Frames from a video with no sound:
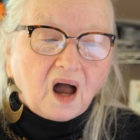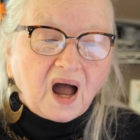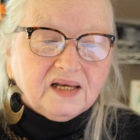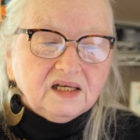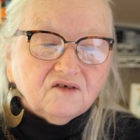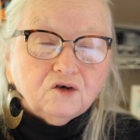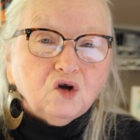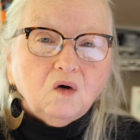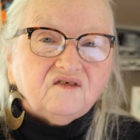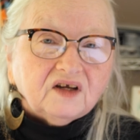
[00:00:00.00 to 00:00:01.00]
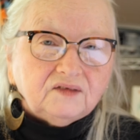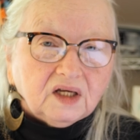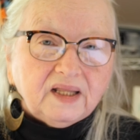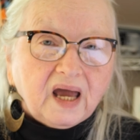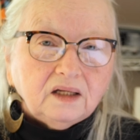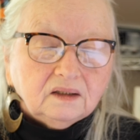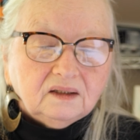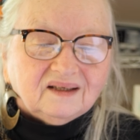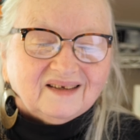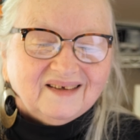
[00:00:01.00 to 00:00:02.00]
I never know if I've done that,
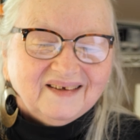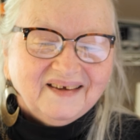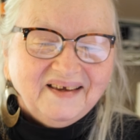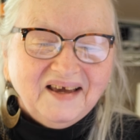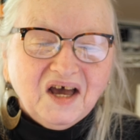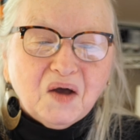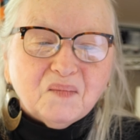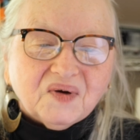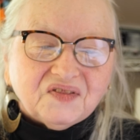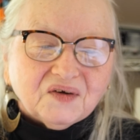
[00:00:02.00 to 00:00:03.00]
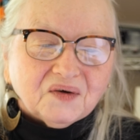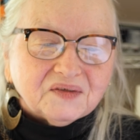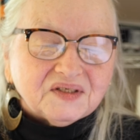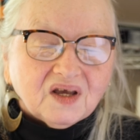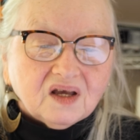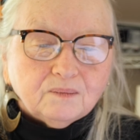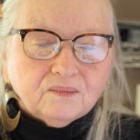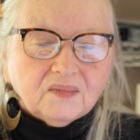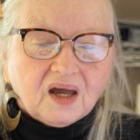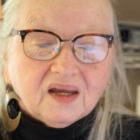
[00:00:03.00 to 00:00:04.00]
but there's,
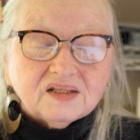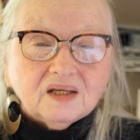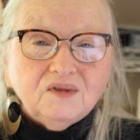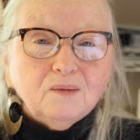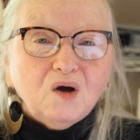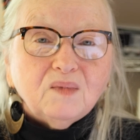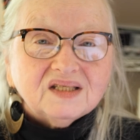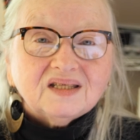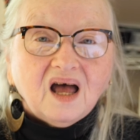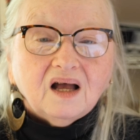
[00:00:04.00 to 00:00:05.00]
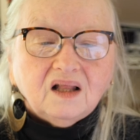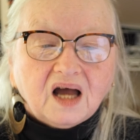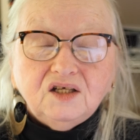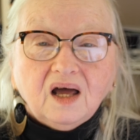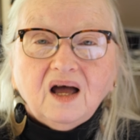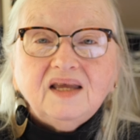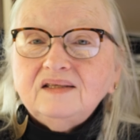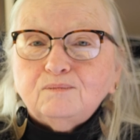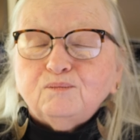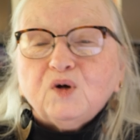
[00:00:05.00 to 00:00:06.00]
I guess, something about my style. I
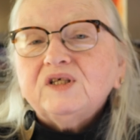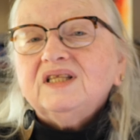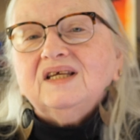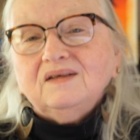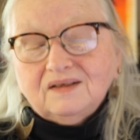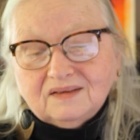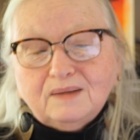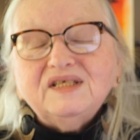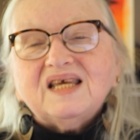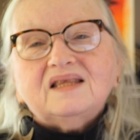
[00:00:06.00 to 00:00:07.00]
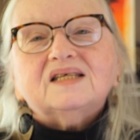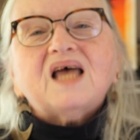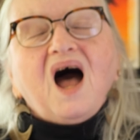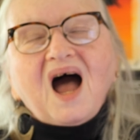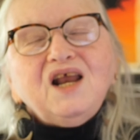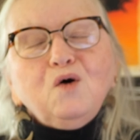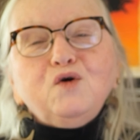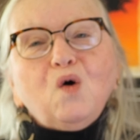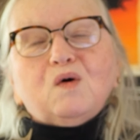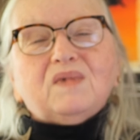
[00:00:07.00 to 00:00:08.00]
personally, let me say this, I
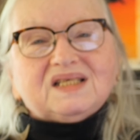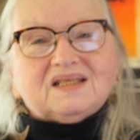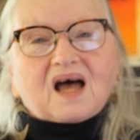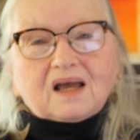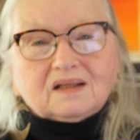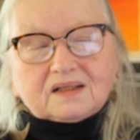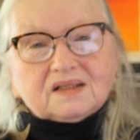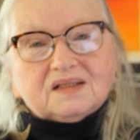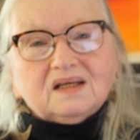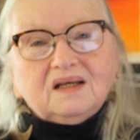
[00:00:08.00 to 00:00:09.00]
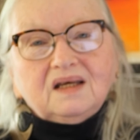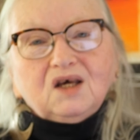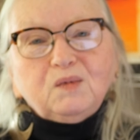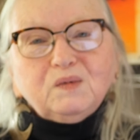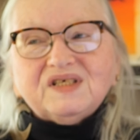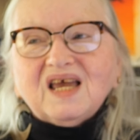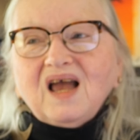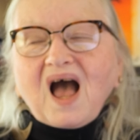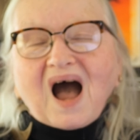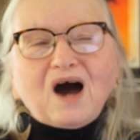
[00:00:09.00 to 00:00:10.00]
don't know what my style is. People
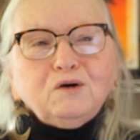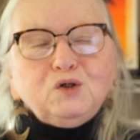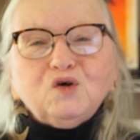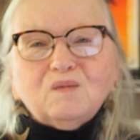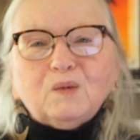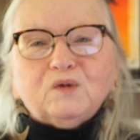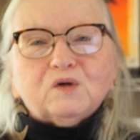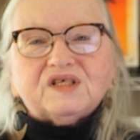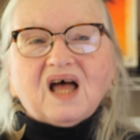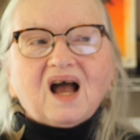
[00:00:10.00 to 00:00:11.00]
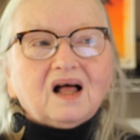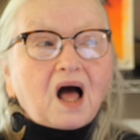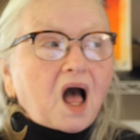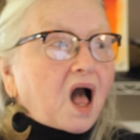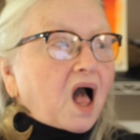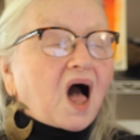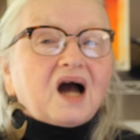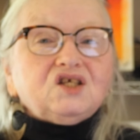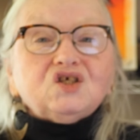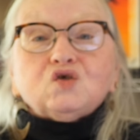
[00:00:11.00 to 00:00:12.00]
say, how did you come up with your style?
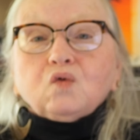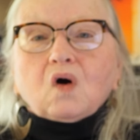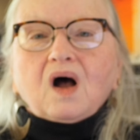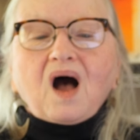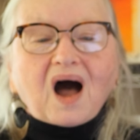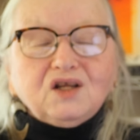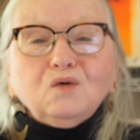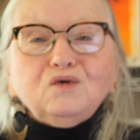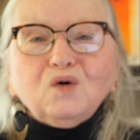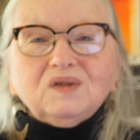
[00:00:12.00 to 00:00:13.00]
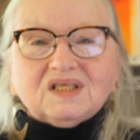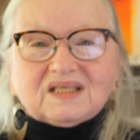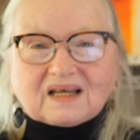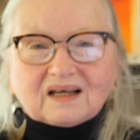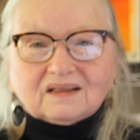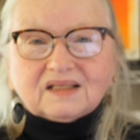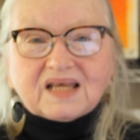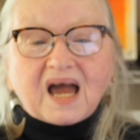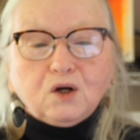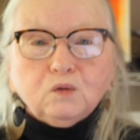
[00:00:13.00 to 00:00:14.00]
I just draw. I don't know what the style
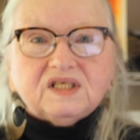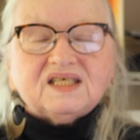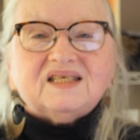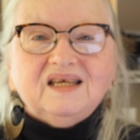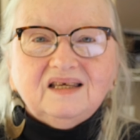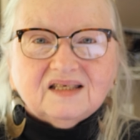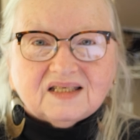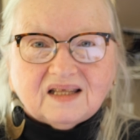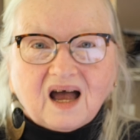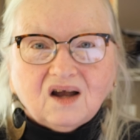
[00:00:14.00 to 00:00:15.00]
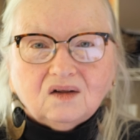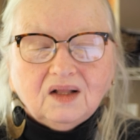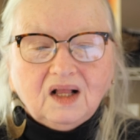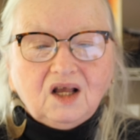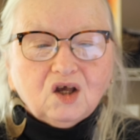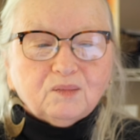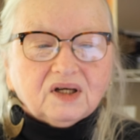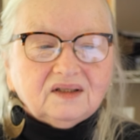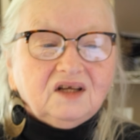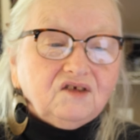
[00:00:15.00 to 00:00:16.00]
is. I don't see the style.
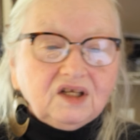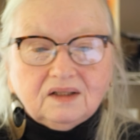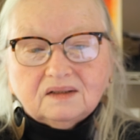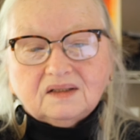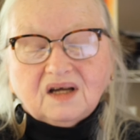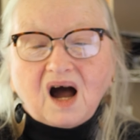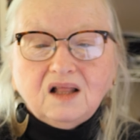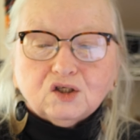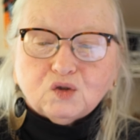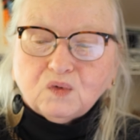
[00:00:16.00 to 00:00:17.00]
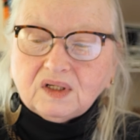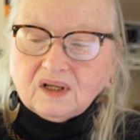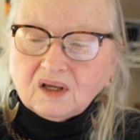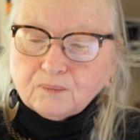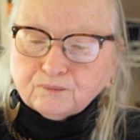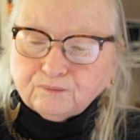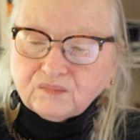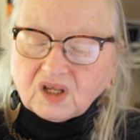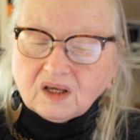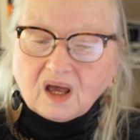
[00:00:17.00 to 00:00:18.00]
But even in college, when
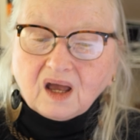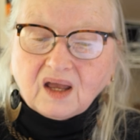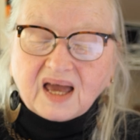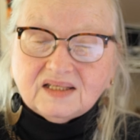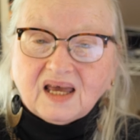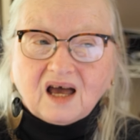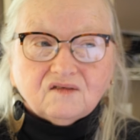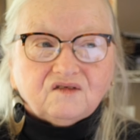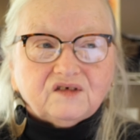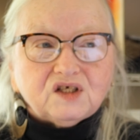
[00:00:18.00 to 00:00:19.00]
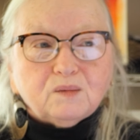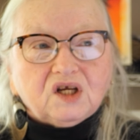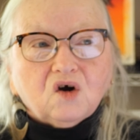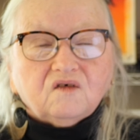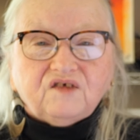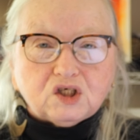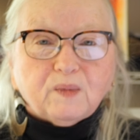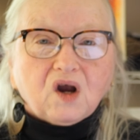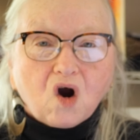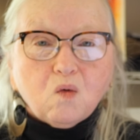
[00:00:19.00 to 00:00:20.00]
I had to have somebody go fetch
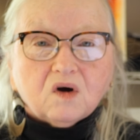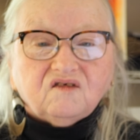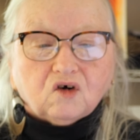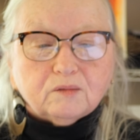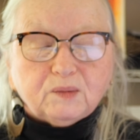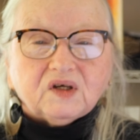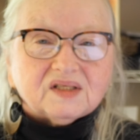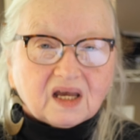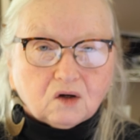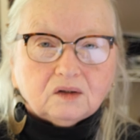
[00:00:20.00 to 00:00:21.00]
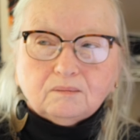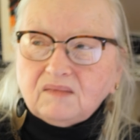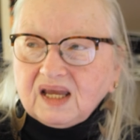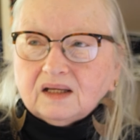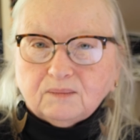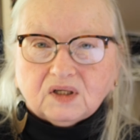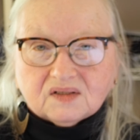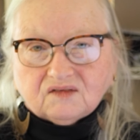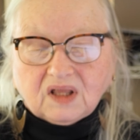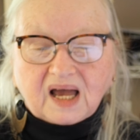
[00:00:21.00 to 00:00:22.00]
my artwork for me because I couldn't make it
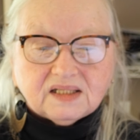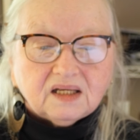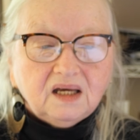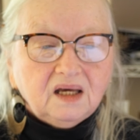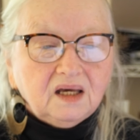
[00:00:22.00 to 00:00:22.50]
because of class,